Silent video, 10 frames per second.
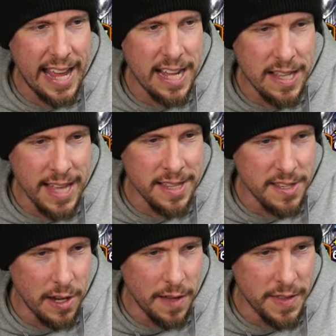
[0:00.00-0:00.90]
a cleanse
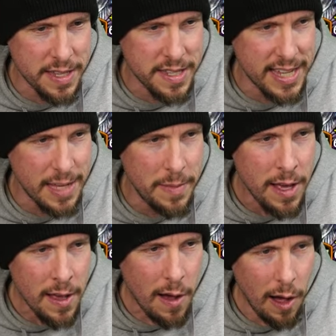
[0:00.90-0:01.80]
on this team.
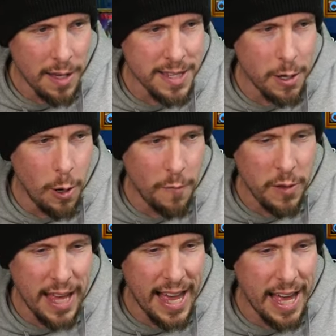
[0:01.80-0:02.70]
Also,
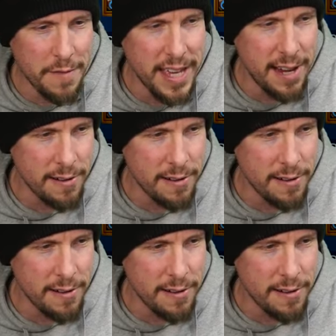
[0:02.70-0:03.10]
hopefully I have gear.